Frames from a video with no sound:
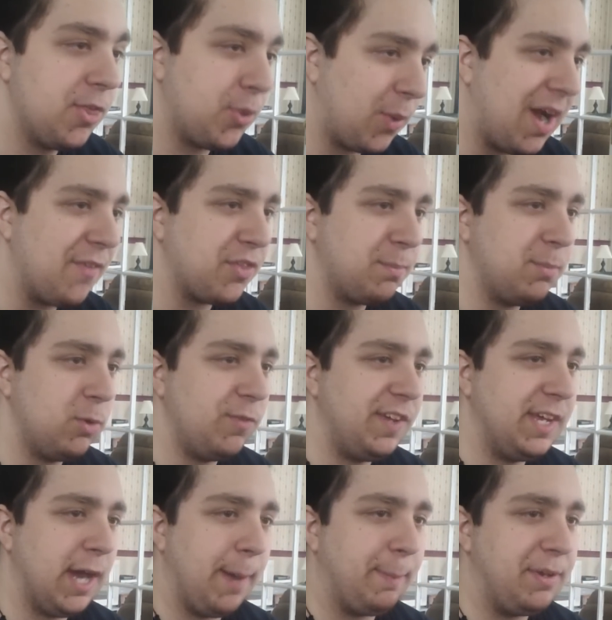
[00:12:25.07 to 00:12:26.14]
Throughout the
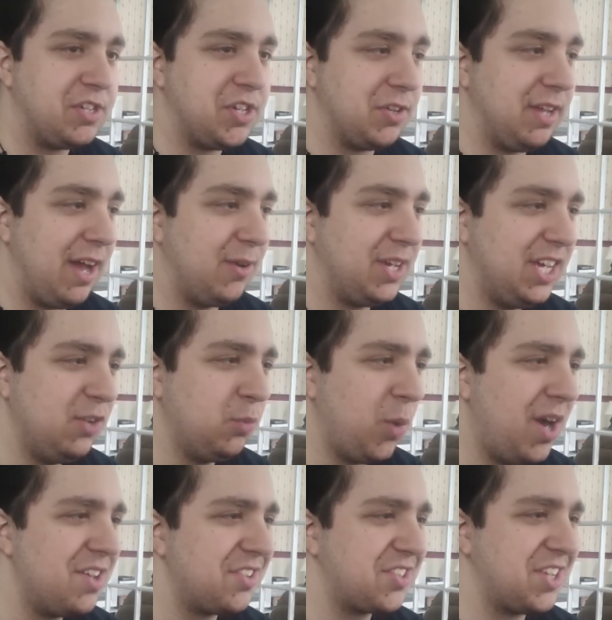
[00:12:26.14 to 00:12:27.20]
movie up until now, he
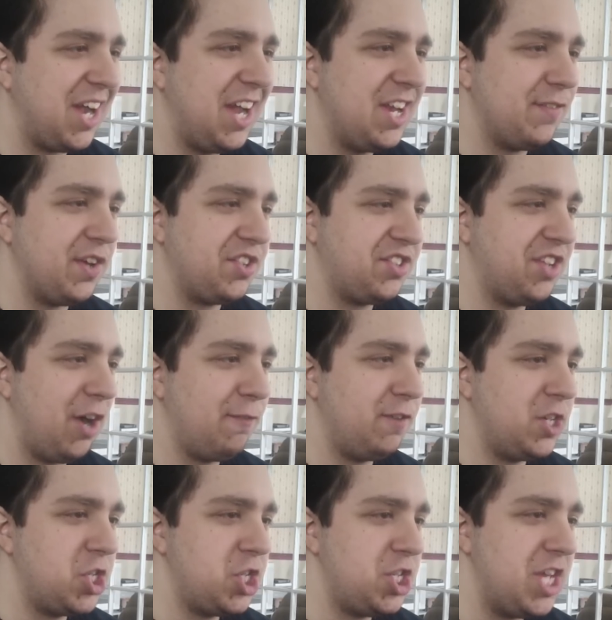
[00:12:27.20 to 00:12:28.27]
was kind of a
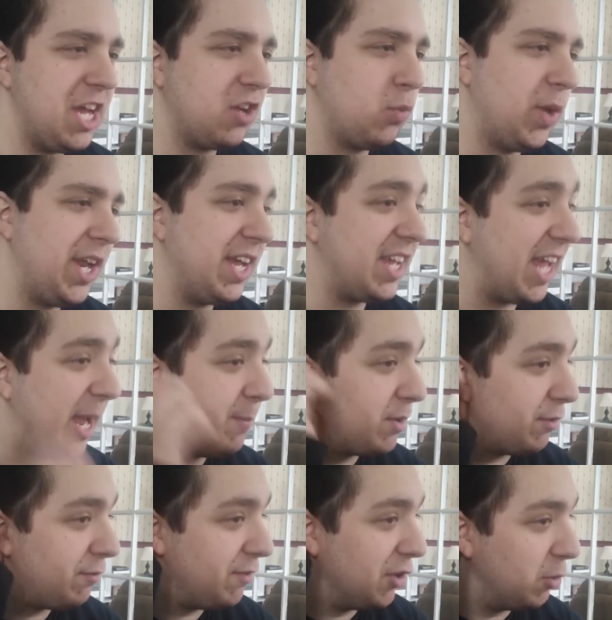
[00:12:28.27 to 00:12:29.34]
selfish dick when it came
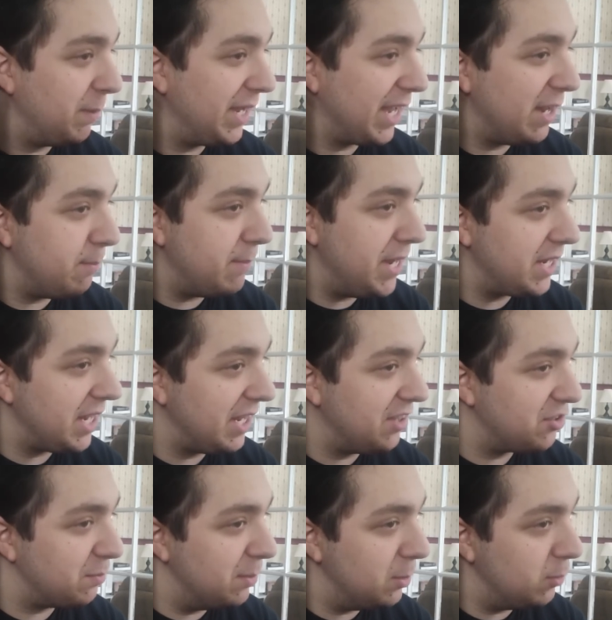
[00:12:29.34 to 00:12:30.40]
to filming and making
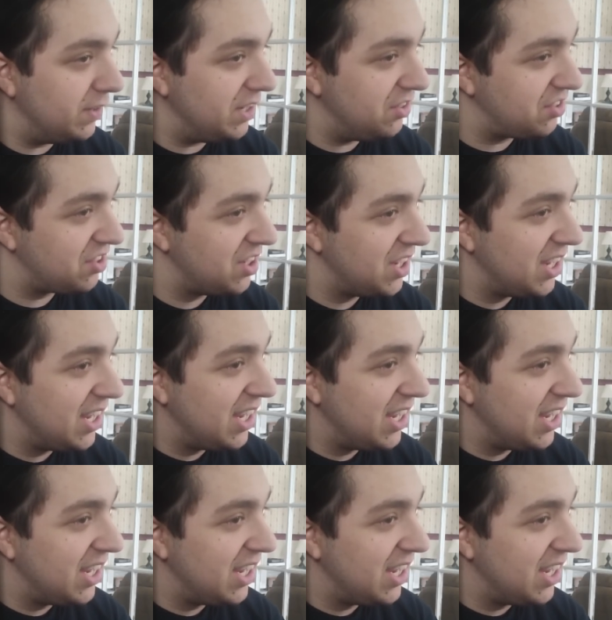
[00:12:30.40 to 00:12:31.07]
his movies.